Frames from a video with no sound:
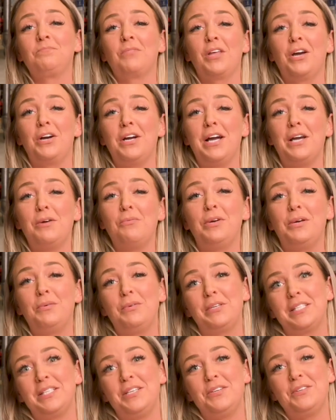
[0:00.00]
All right, we
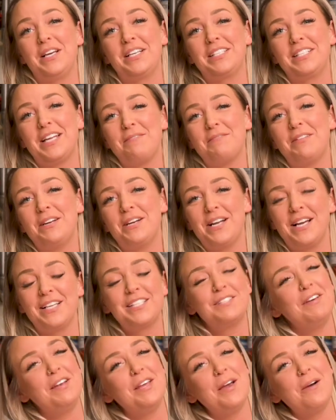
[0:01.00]
will see you next time in our
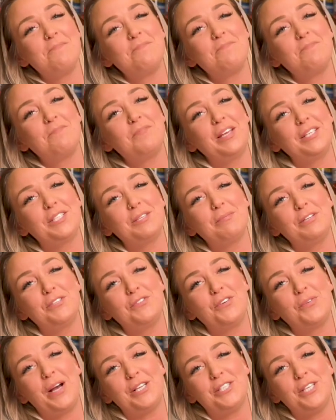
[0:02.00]
next video. Thanks so much
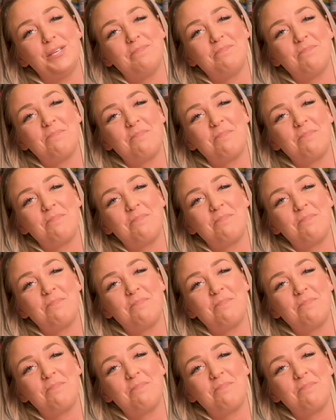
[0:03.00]
for watching.